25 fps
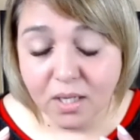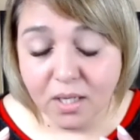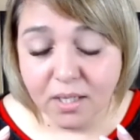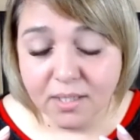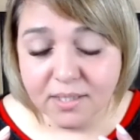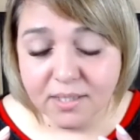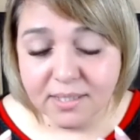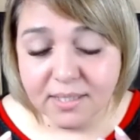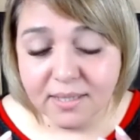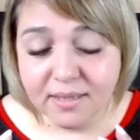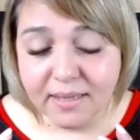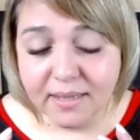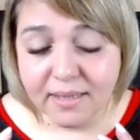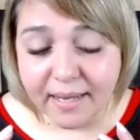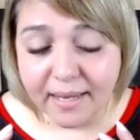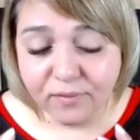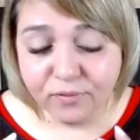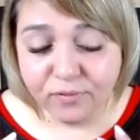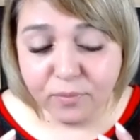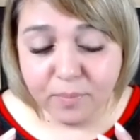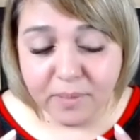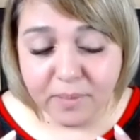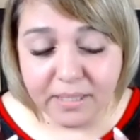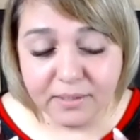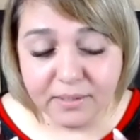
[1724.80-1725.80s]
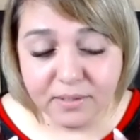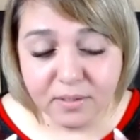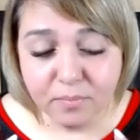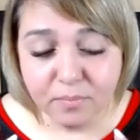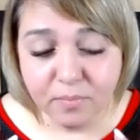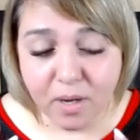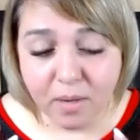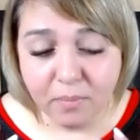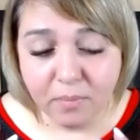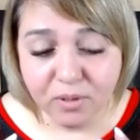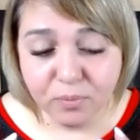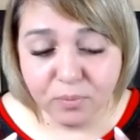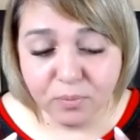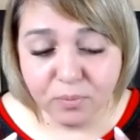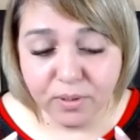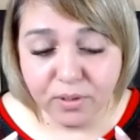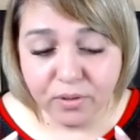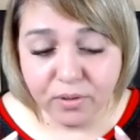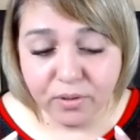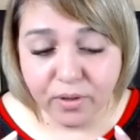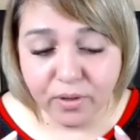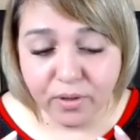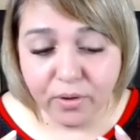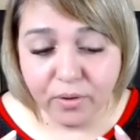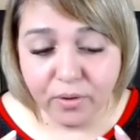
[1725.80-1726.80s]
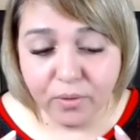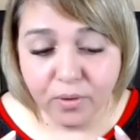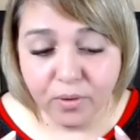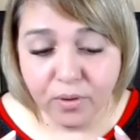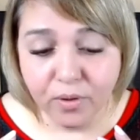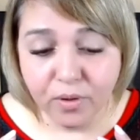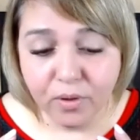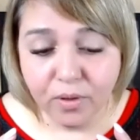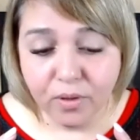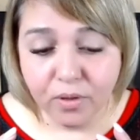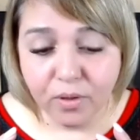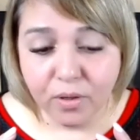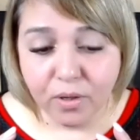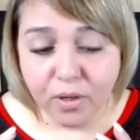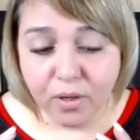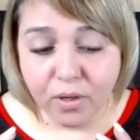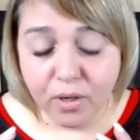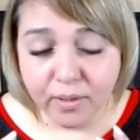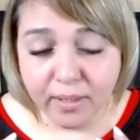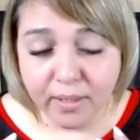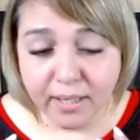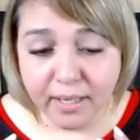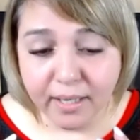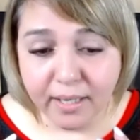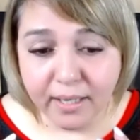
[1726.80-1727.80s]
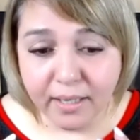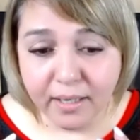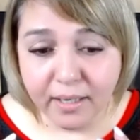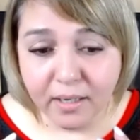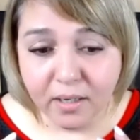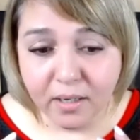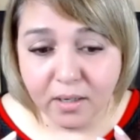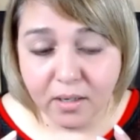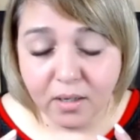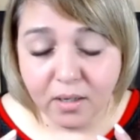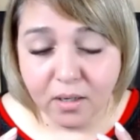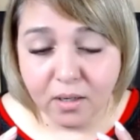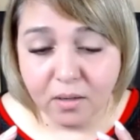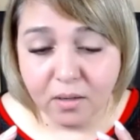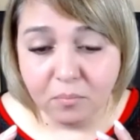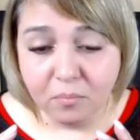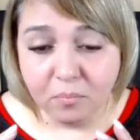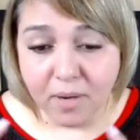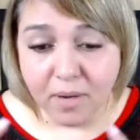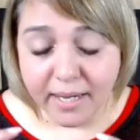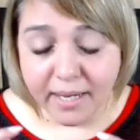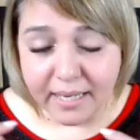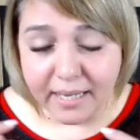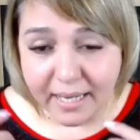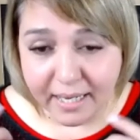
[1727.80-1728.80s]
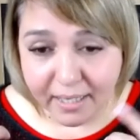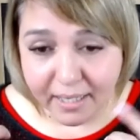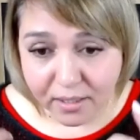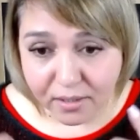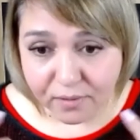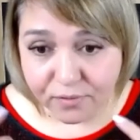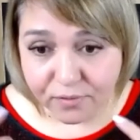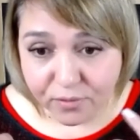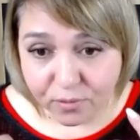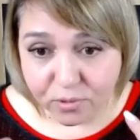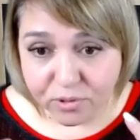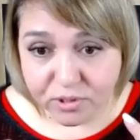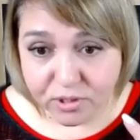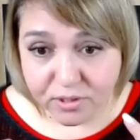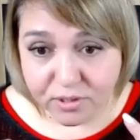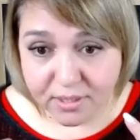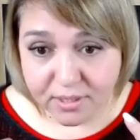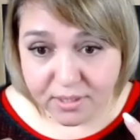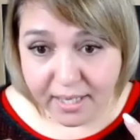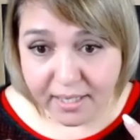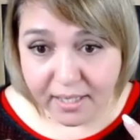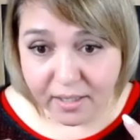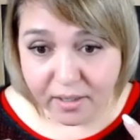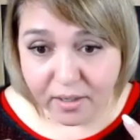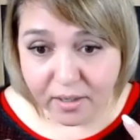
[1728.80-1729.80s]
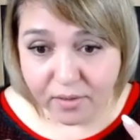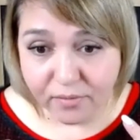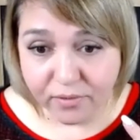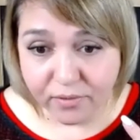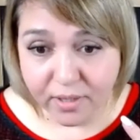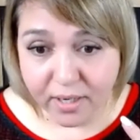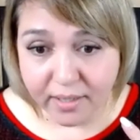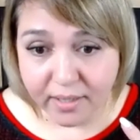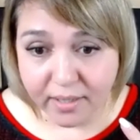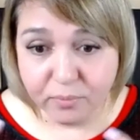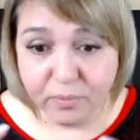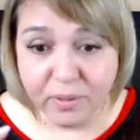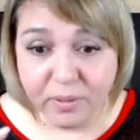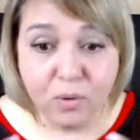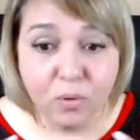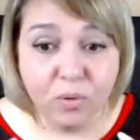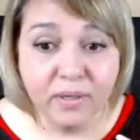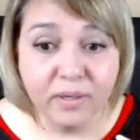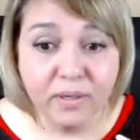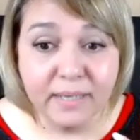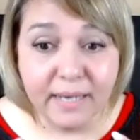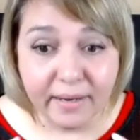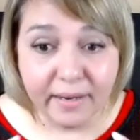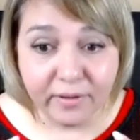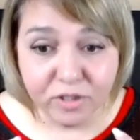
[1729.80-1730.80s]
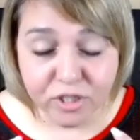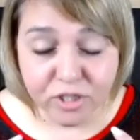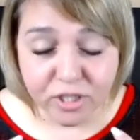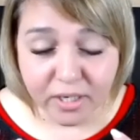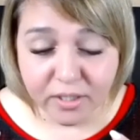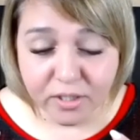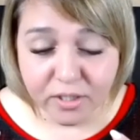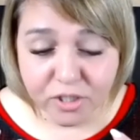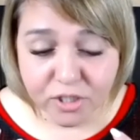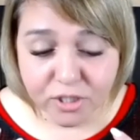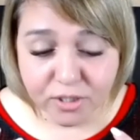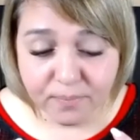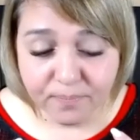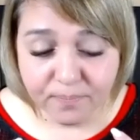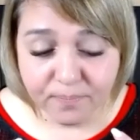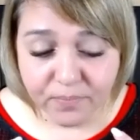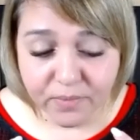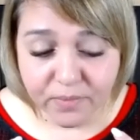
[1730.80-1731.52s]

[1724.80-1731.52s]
See, that for me is the moment where you go, okay, my negative thoughts are taking overnight. We call it our judge.